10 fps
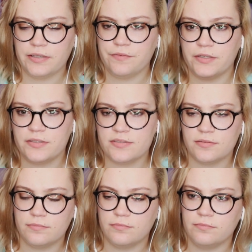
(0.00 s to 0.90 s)
effort
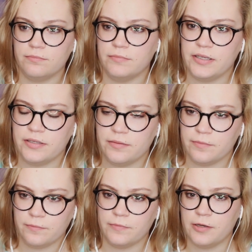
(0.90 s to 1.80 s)
into
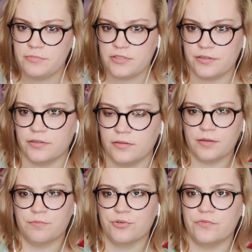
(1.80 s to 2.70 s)
making up to her
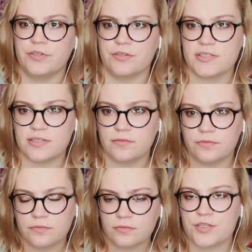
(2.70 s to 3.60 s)
and proving
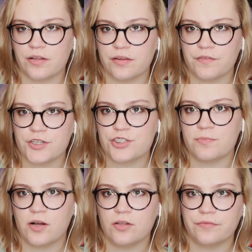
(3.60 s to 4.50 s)
yourself. Start the
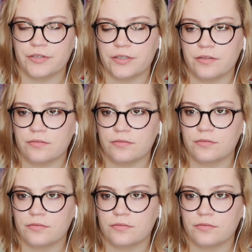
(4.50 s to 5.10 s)
friendship all over again.